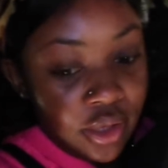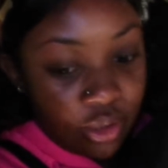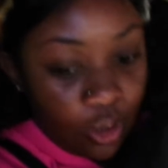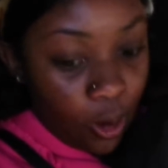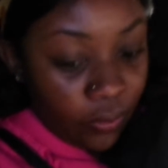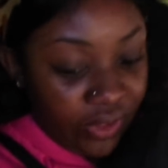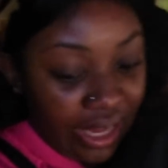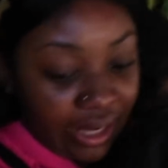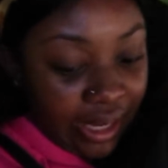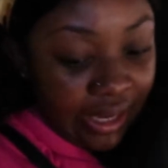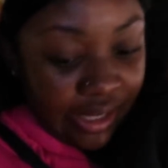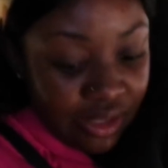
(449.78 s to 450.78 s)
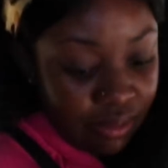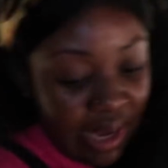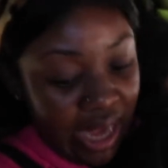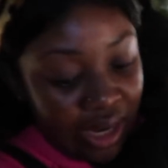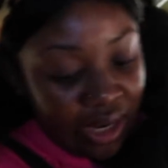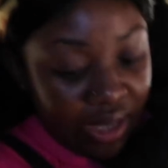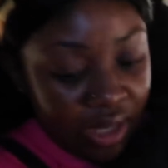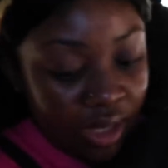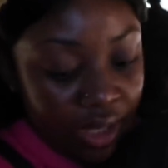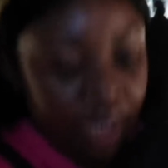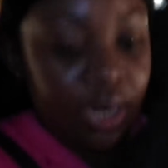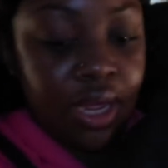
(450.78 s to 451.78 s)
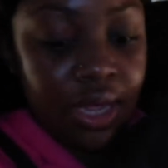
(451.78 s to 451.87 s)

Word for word: So hopefully I can get some editing done.